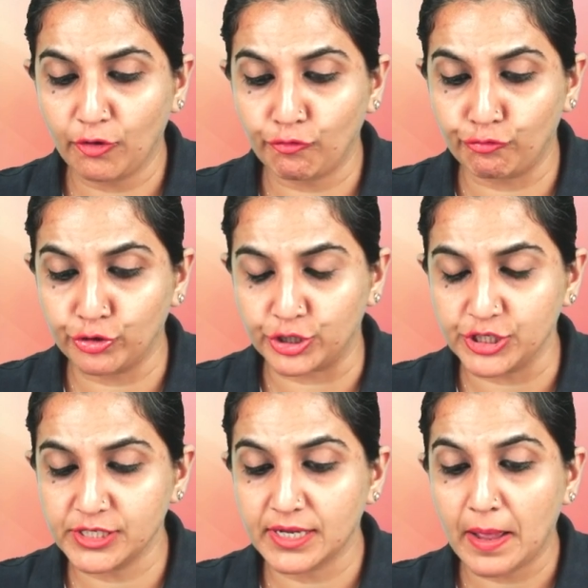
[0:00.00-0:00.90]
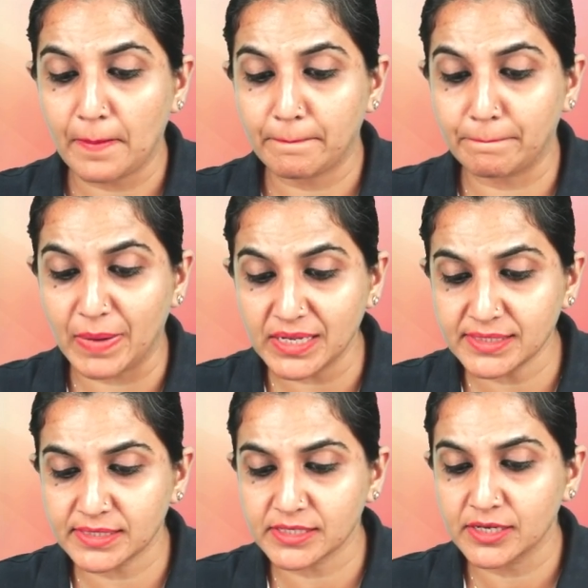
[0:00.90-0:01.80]
would,
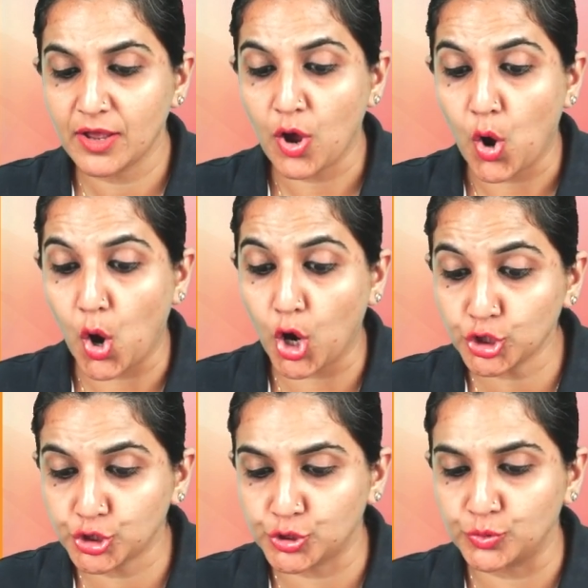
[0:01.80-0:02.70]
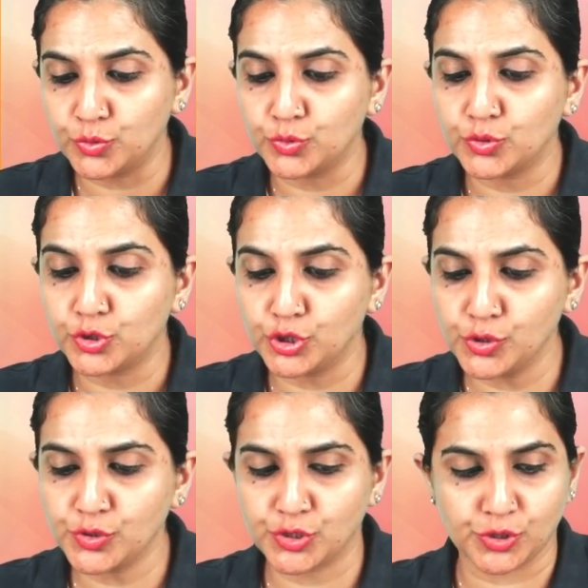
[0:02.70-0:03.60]
must, ought to,
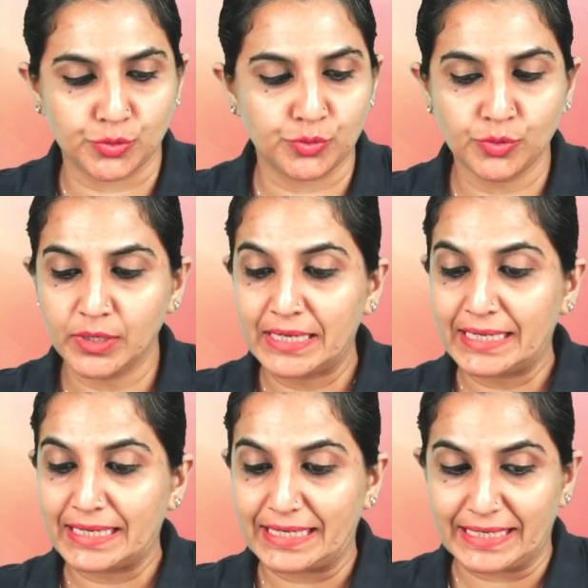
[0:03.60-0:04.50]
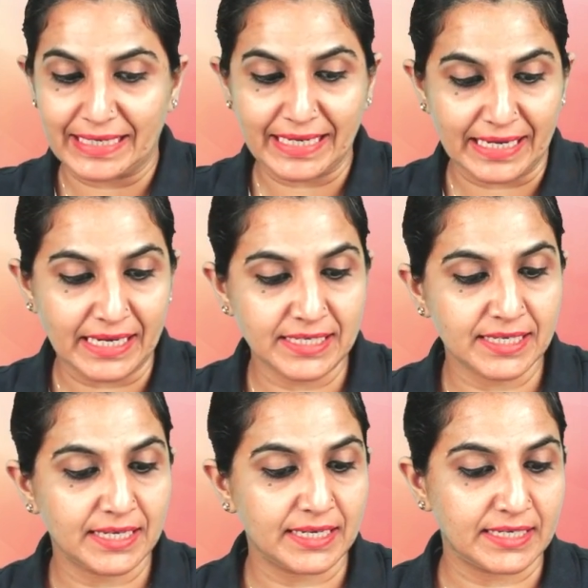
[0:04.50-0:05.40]
used to, need,
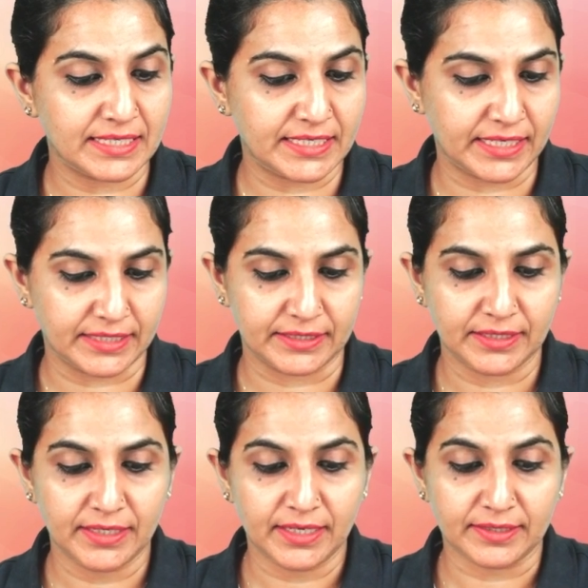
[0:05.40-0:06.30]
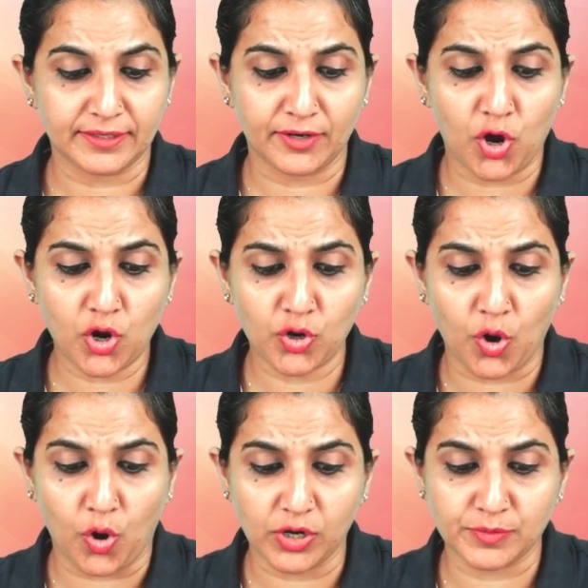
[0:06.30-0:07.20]
dare. They're all
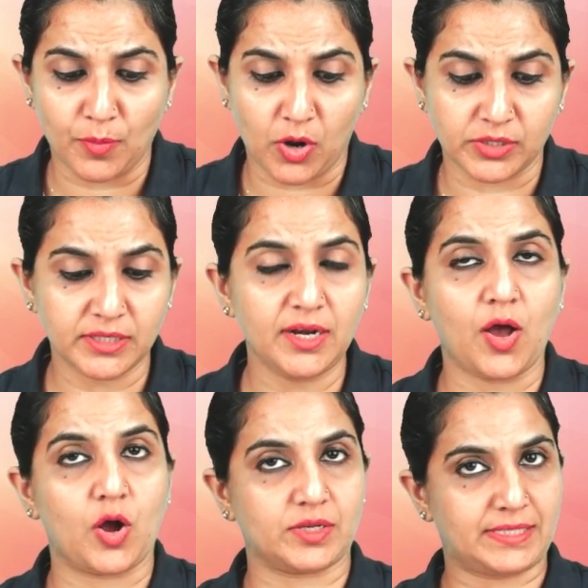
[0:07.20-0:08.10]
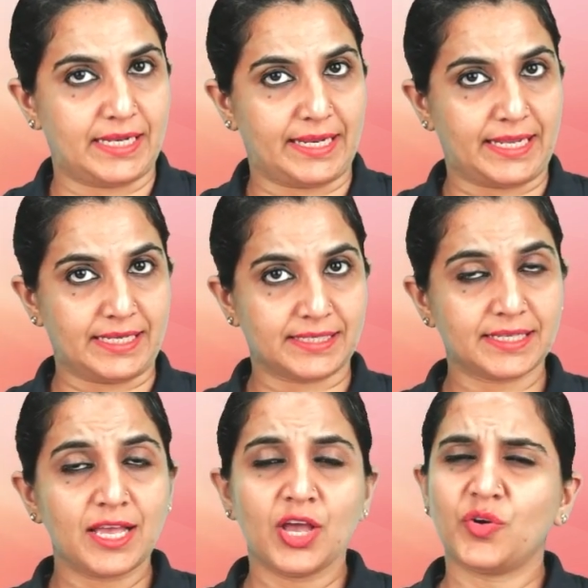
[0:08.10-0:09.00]
called modal auxiliaries.
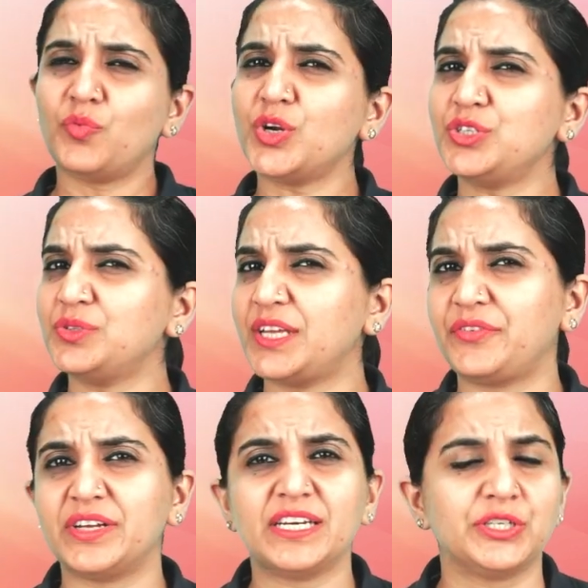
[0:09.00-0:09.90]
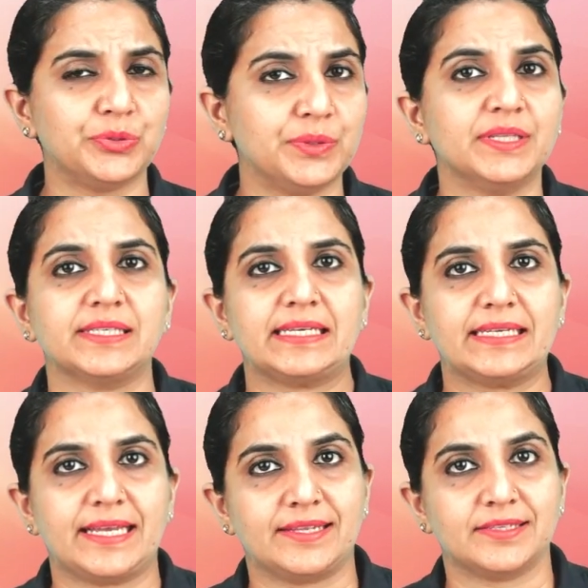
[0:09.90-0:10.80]
What do they really do in the
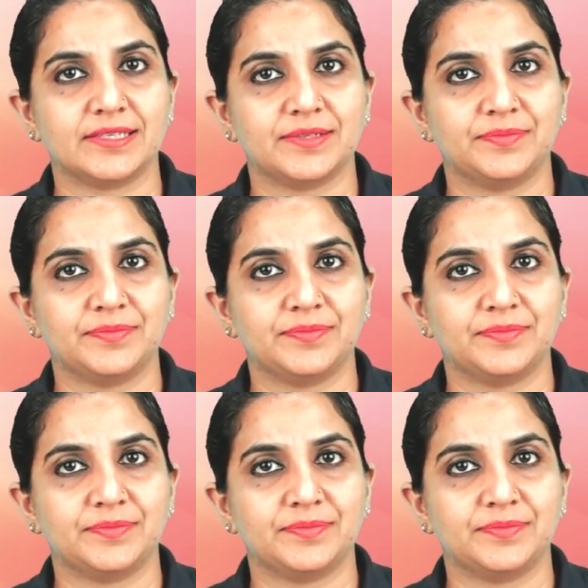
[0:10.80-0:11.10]
sentence?